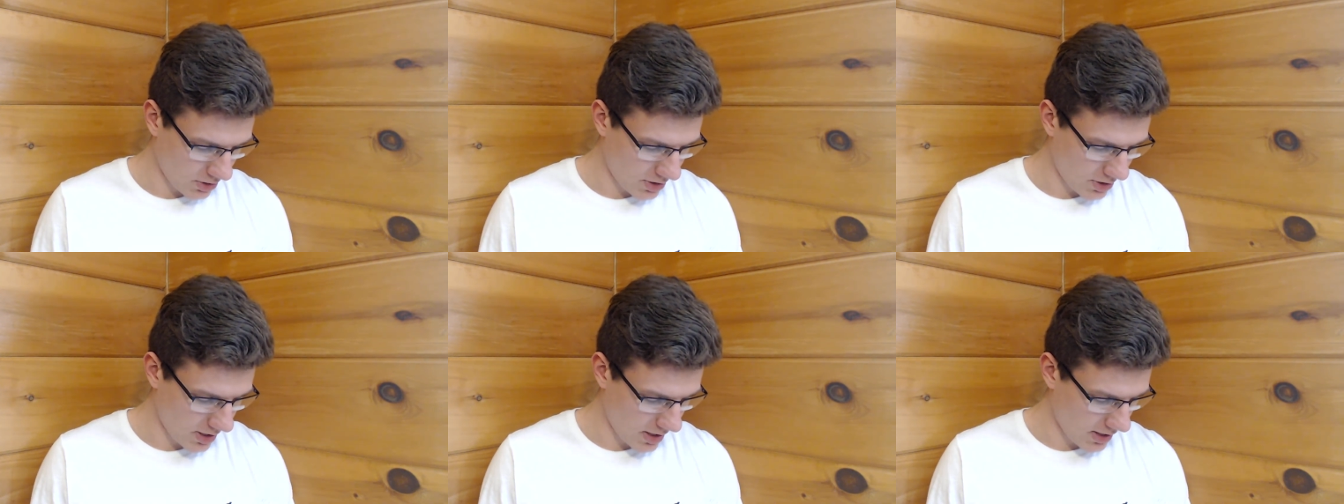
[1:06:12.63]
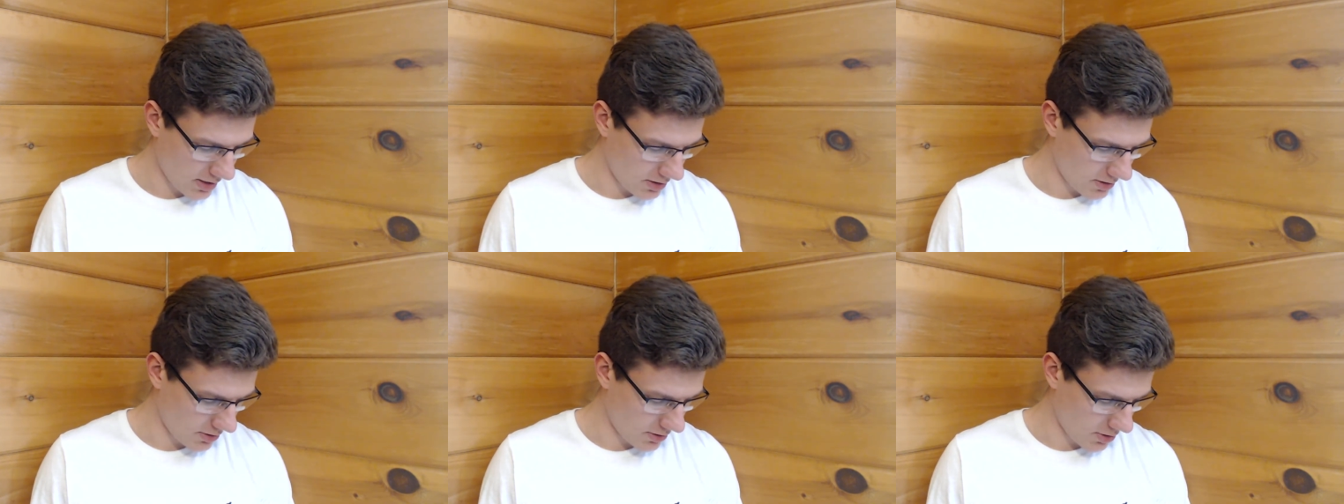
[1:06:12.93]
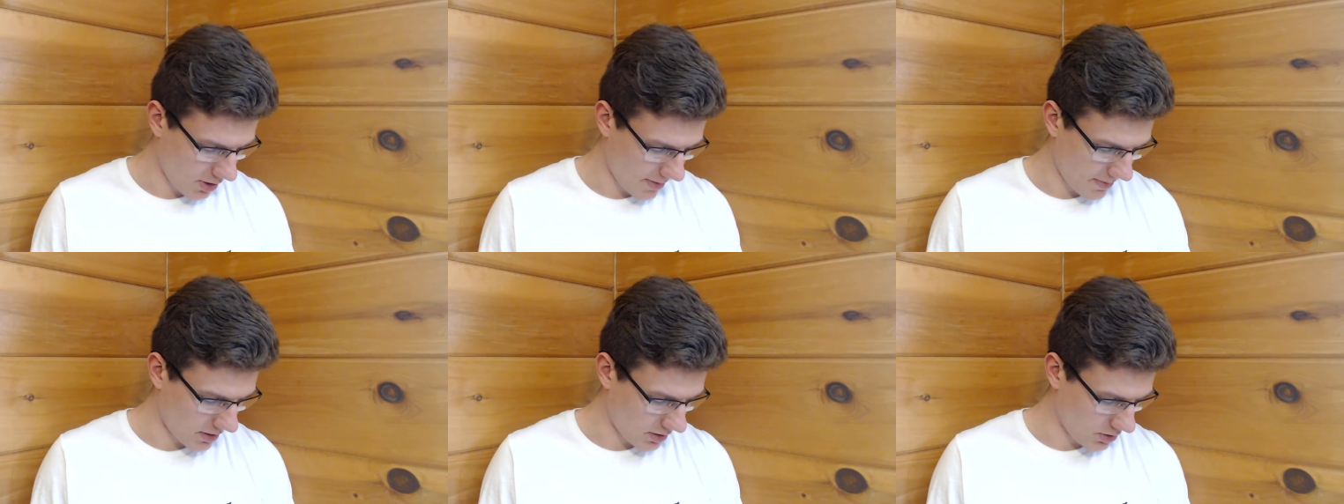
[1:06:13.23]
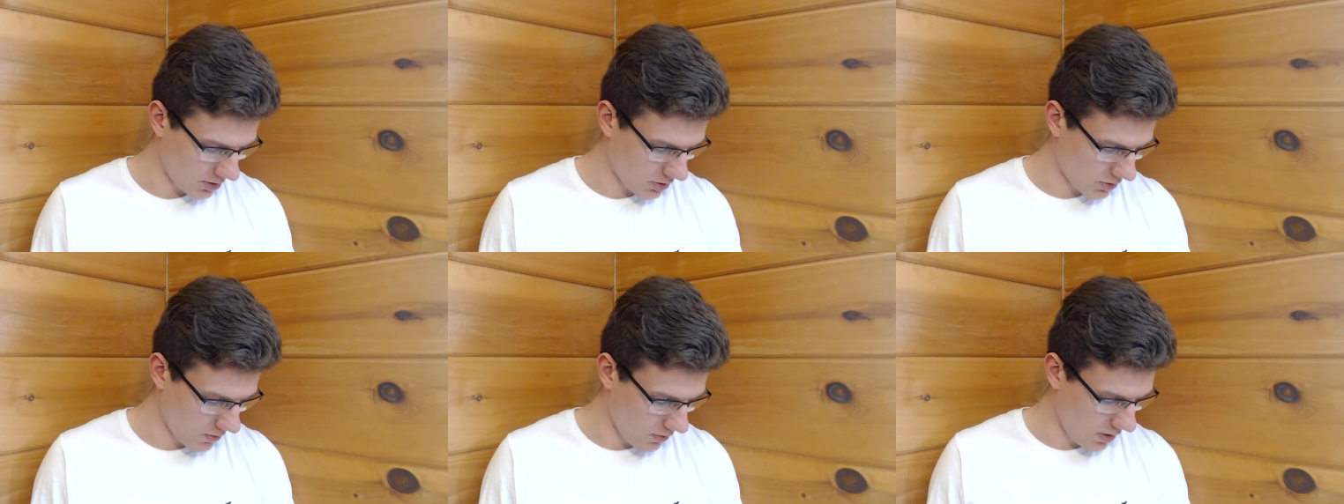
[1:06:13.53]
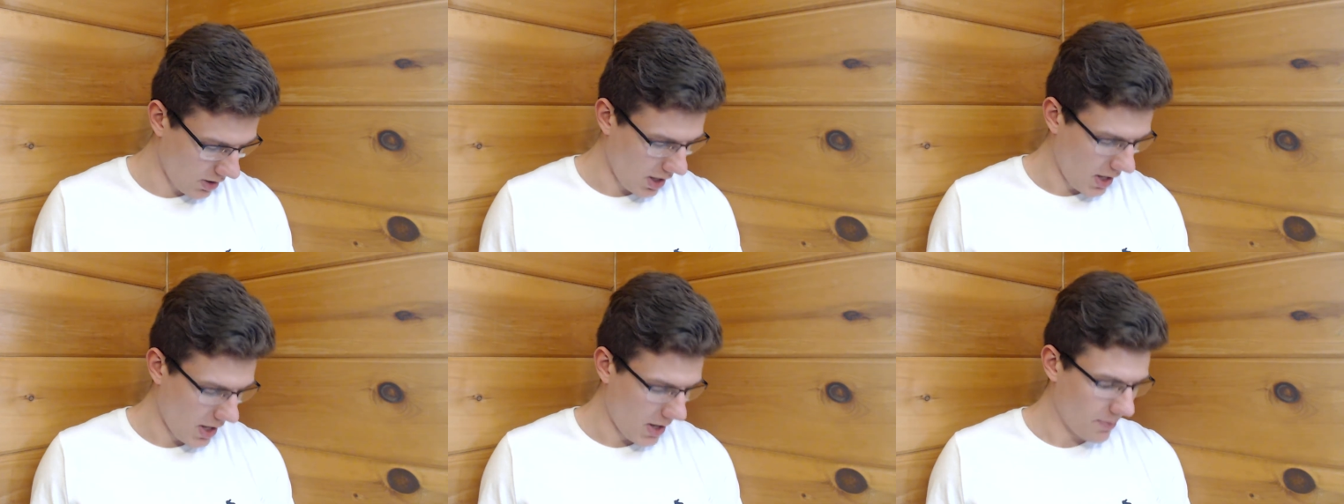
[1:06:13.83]
and to drop out of
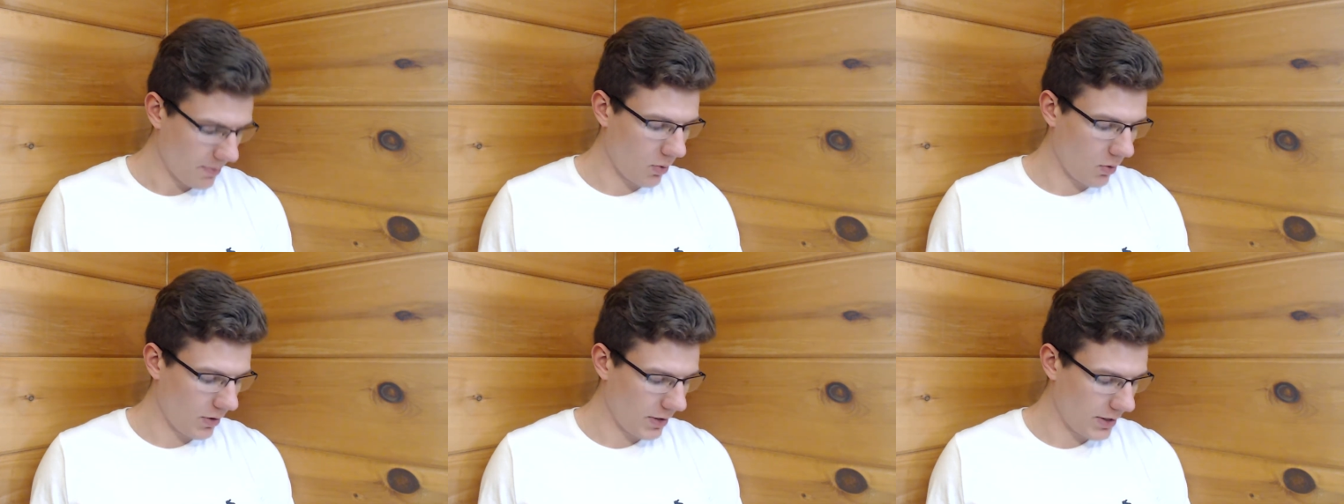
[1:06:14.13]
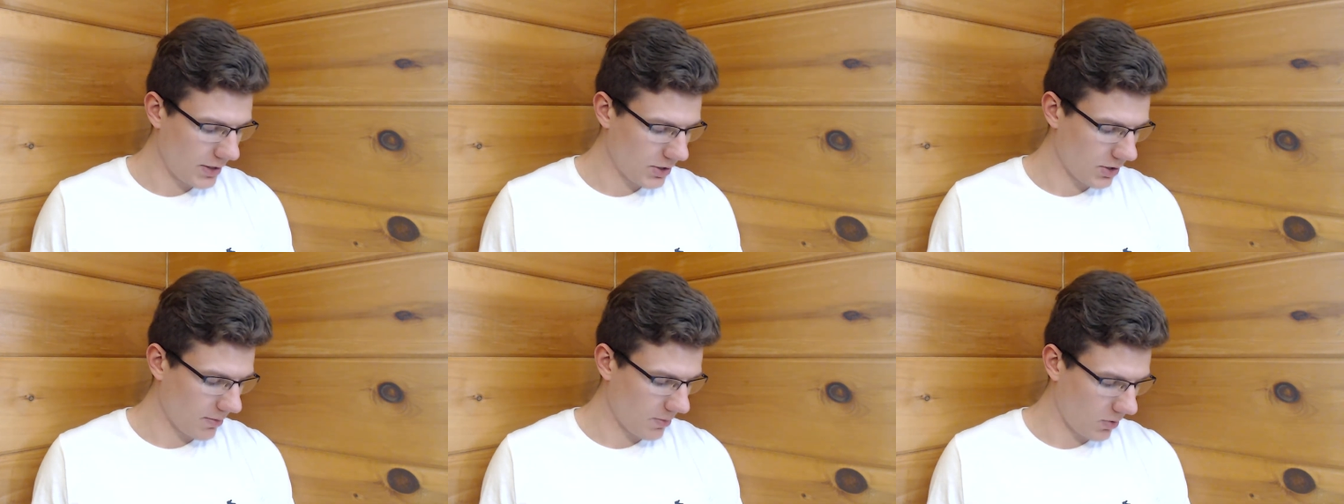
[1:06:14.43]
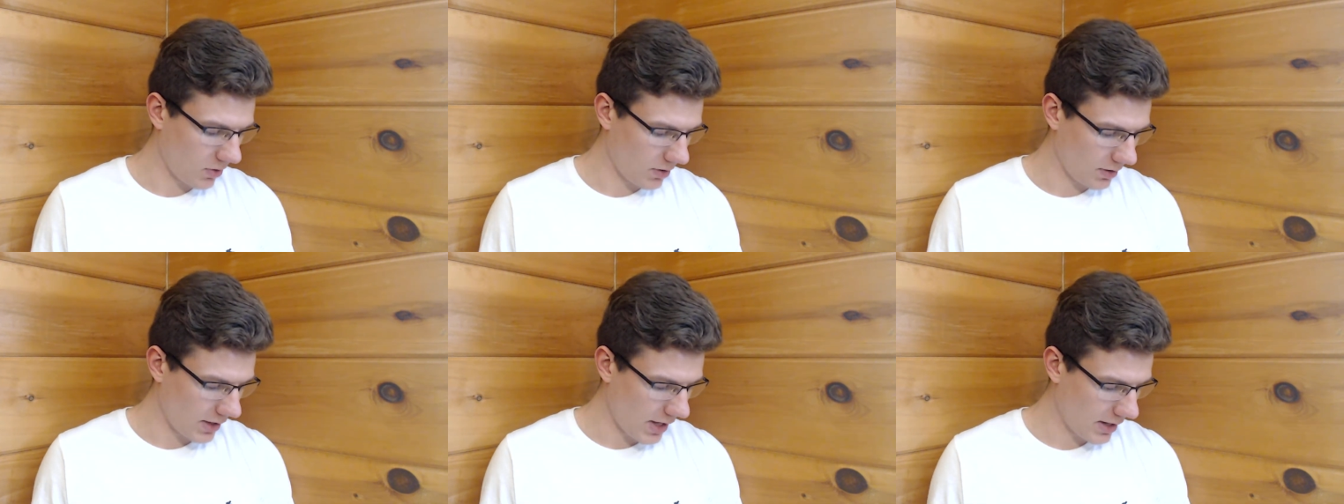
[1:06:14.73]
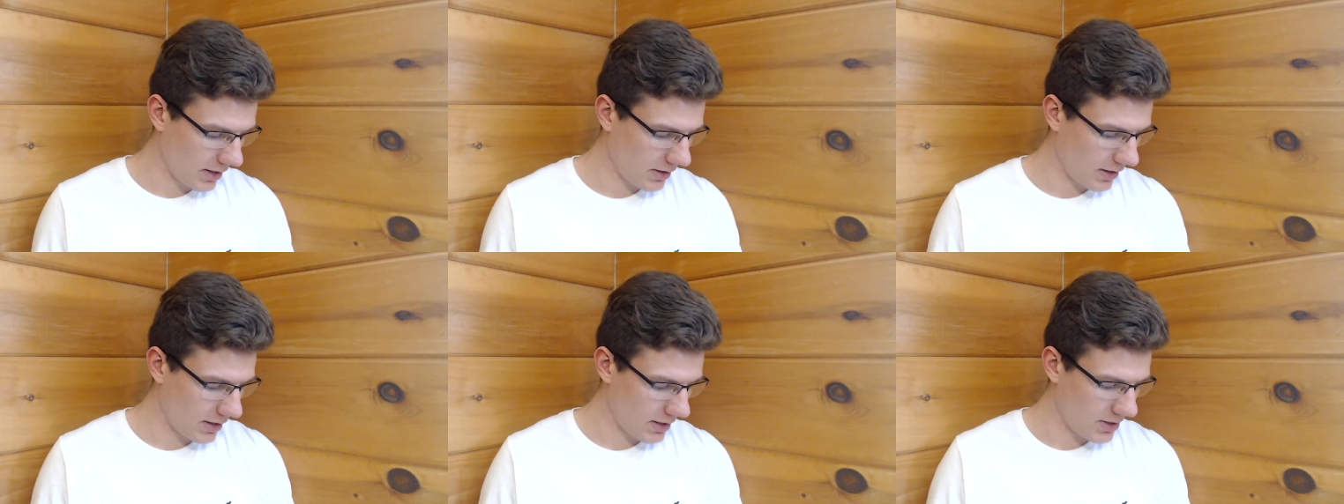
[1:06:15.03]
school. Boys are more likely